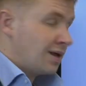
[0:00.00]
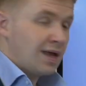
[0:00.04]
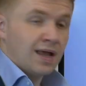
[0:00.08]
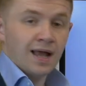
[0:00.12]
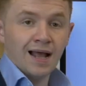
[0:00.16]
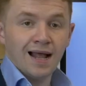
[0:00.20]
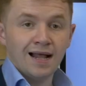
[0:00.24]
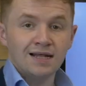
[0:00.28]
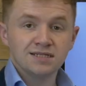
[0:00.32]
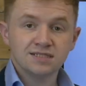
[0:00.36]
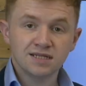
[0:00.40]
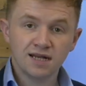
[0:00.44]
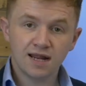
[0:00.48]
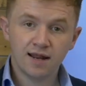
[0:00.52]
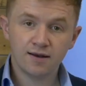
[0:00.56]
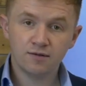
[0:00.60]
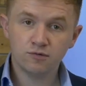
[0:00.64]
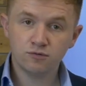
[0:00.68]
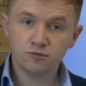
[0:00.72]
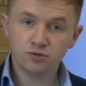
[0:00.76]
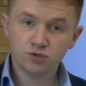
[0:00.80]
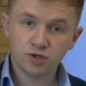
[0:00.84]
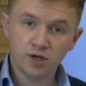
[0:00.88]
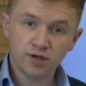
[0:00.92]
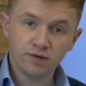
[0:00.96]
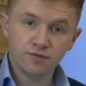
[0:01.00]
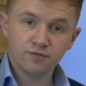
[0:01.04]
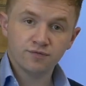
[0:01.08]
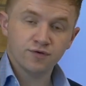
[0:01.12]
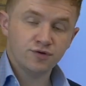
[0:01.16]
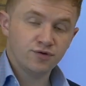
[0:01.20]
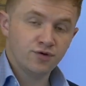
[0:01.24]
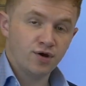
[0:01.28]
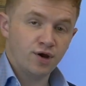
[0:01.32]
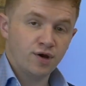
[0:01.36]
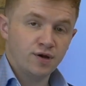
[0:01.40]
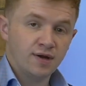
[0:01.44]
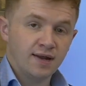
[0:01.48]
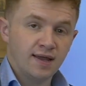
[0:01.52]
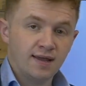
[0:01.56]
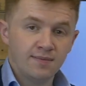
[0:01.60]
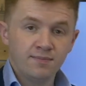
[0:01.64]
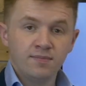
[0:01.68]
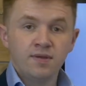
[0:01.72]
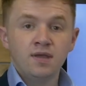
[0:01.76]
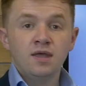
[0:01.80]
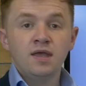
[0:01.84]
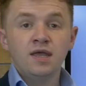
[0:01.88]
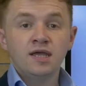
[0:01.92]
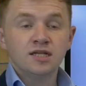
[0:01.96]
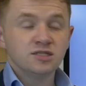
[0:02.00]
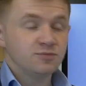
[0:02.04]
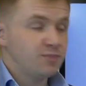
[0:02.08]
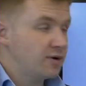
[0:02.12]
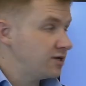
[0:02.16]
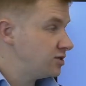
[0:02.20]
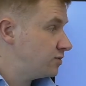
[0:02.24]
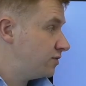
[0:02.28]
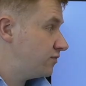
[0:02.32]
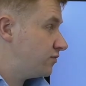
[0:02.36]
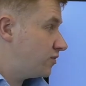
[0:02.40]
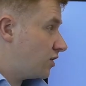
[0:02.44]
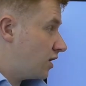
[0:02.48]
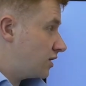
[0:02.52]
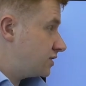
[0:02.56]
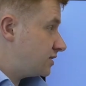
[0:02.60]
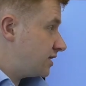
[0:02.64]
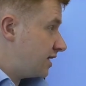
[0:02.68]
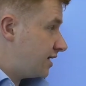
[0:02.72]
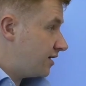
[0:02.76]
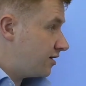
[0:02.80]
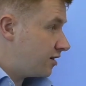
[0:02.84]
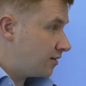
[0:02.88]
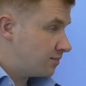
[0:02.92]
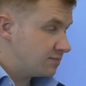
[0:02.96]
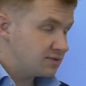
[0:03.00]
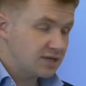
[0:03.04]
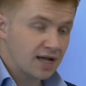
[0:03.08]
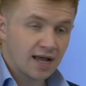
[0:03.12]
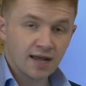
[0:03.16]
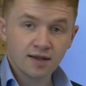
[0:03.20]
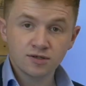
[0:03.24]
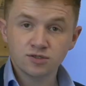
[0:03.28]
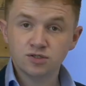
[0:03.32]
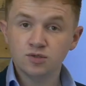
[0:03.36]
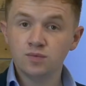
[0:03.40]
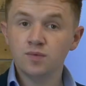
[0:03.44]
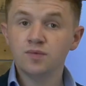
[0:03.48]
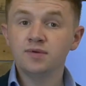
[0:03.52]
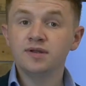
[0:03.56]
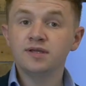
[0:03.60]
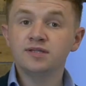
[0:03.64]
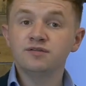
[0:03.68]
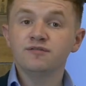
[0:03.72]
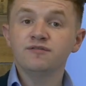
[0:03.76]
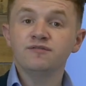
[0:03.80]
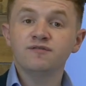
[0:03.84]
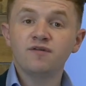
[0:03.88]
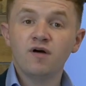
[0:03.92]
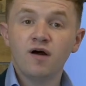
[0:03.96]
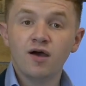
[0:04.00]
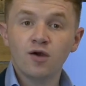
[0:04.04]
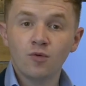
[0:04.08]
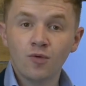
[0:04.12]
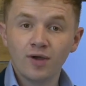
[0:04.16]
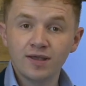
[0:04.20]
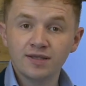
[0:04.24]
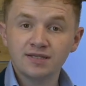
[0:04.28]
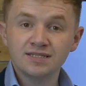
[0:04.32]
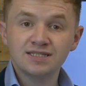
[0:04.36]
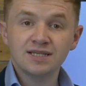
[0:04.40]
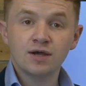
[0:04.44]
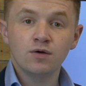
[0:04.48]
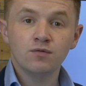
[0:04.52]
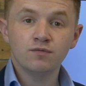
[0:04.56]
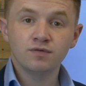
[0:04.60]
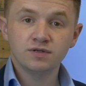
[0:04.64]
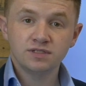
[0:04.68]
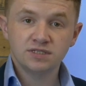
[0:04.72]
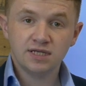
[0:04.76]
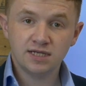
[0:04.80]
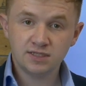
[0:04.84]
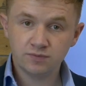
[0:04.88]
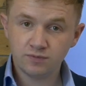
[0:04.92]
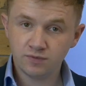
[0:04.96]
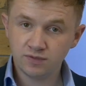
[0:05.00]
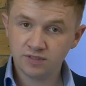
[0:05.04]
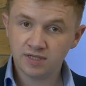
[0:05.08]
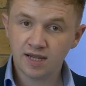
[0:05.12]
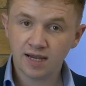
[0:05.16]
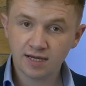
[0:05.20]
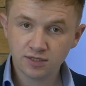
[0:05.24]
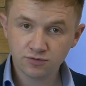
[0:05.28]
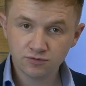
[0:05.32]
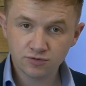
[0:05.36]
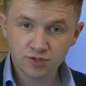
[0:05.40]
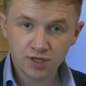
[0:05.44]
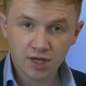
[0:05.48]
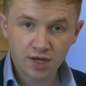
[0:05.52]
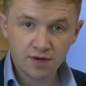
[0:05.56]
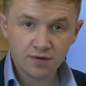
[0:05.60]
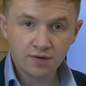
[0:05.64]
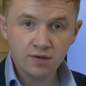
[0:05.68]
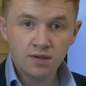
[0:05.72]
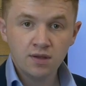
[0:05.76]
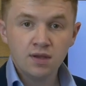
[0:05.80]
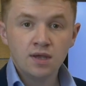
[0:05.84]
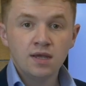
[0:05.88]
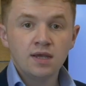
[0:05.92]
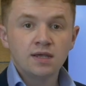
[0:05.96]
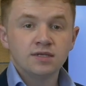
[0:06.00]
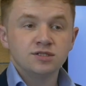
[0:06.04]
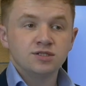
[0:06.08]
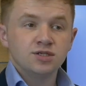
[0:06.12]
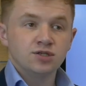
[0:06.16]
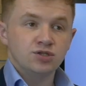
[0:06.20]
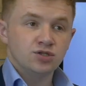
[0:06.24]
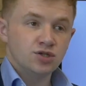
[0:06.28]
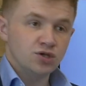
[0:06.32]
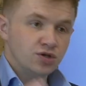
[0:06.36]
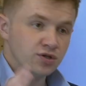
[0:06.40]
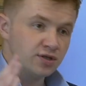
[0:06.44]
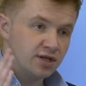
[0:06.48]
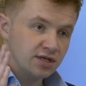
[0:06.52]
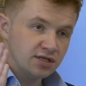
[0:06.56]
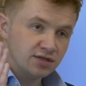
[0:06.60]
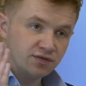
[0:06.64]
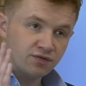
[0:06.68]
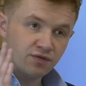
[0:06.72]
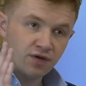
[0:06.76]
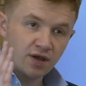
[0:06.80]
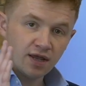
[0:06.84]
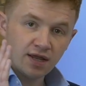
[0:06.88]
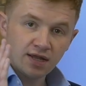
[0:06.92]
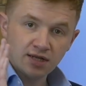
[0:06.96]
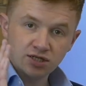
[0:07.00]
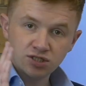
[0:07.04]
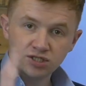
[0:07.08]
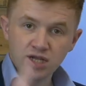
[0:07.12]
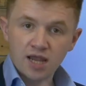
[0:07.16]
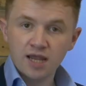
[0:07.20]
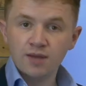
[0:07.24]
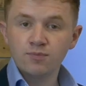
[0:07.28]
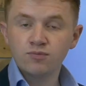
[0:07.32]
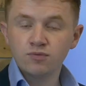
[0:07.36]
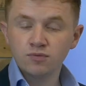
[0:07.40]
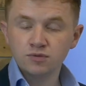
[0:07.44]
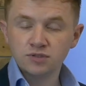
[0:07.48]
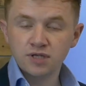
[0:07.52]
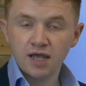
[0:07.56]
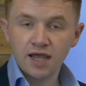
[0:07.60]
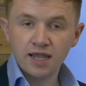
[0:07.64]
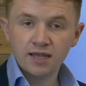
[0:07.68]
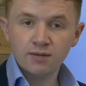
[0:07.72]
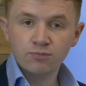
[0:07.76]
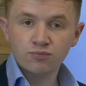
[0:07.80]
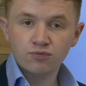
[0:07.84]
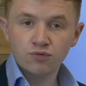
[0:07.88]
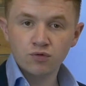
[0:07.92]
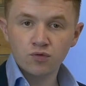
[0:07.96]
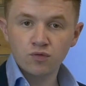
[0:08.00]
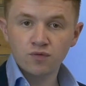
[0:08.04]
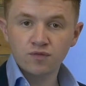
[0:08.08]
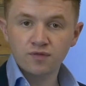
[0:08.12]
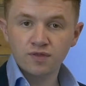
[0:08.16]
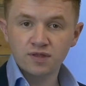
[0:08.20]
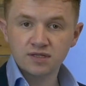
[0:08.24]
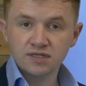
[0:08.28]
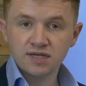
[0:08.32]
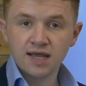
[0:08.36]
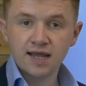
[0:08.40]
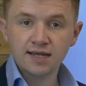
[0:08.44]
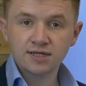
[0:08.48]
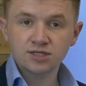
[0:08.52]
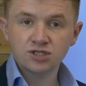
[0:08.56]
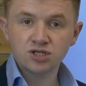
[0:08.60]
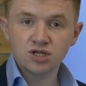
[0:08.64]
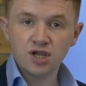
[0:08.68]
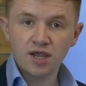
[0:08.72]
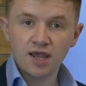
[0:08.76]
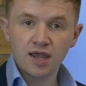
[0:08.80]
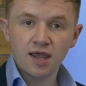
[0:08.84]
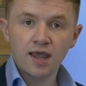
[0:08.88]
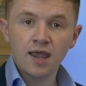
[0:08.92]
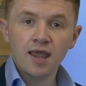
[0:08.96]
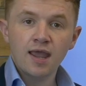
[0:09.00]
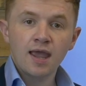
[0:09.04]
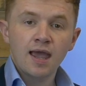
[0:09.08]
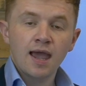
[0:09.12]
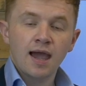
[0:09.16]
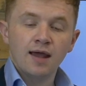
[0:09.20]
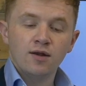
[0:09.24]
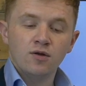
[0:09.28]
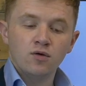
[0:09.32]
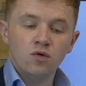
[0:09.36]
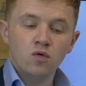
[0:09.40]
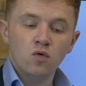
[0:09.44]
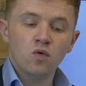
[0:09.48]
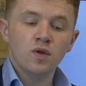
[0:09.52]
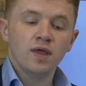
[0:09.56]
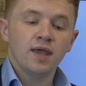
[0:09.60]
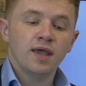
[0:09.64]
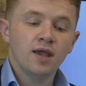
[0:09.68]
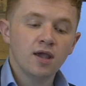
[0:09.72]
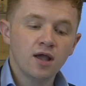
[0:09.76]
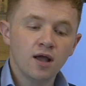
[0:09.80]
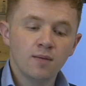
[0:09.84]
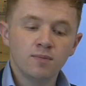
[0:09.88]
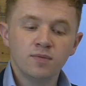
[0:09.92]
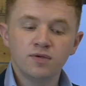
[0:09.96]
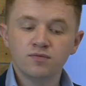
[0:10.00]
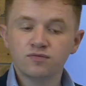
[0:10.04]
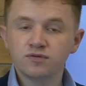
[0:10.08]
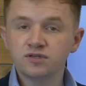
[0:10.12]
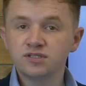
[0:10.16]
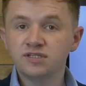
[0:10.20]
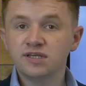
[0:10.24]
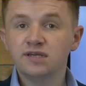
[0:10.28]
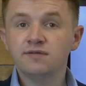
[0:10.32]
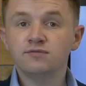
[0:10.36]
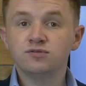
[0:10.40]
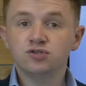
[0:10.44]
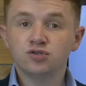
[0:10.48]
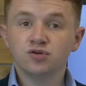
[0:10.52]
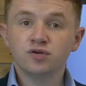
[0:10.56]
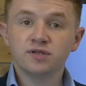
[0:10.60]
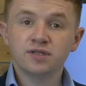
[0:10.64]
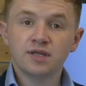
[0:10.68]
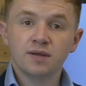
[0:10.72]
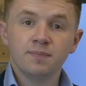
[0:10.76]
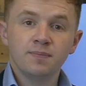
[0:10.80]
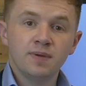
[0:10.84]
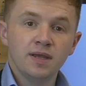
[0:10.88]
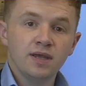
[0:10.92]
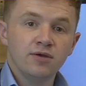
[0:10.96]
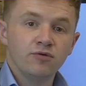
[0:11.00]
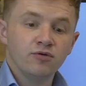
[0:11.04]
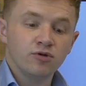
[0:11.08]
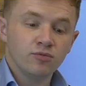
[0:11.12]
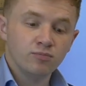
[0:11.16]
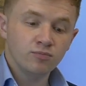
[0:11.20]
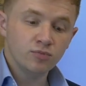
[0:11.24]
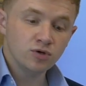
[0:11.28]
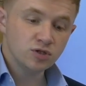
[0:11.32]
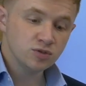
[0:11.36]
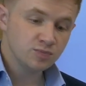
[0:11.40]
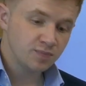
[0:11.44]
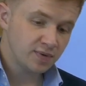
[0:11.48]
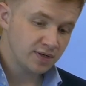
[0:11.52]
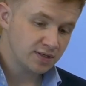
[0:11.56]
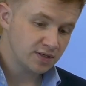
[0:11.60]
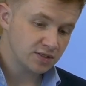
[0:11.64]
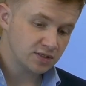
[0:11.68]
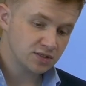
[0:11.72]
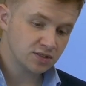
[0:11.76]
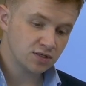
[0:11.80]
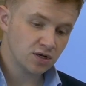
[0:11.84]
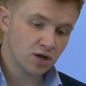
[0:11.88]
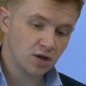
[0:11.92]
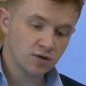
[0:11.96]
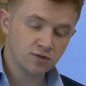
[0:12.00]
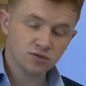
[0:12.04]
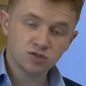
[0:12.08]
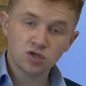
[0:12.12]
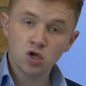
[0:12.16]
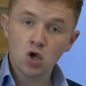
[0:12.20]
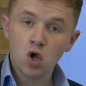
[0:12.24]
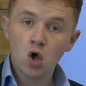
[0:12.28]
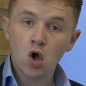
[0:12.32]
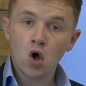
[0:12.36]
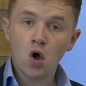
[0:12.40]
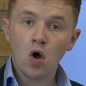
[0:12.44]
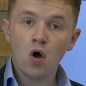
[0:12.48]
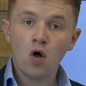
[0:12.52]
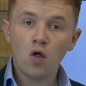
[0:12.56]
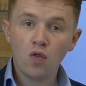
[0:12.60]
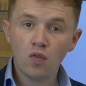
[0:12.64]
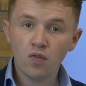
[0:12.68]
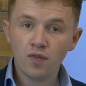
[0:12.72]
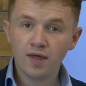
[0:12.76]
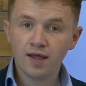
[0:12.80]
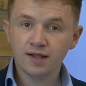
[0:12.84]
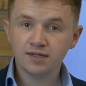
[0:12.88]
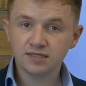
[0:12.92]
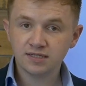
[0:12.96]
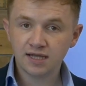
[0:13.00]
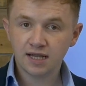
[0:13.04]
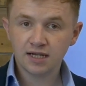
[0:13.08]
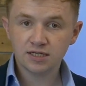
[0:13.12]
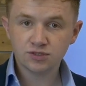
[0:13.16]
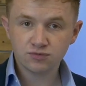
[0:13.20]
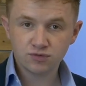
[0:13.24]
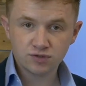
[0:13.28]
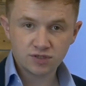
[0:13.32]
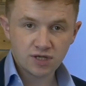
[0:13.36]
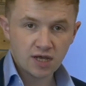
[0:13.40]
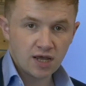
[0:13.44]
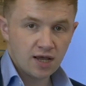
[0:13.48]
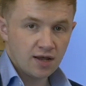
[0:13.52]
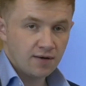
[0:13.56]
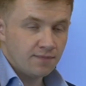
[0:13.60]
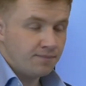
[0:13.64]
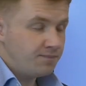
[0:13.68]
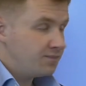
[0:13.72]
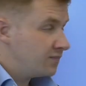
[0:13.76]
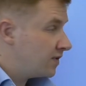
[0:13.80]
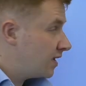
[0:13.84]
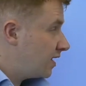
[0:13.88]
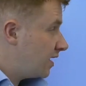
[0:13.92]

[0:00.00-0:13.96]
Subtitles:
As a landlord trading for your own name, especially with regards to income tax, you will need to file a self-assessment tax return. So you do this for each April to April for the tax year, and all income you've received during that period must be disclosed on that tax return.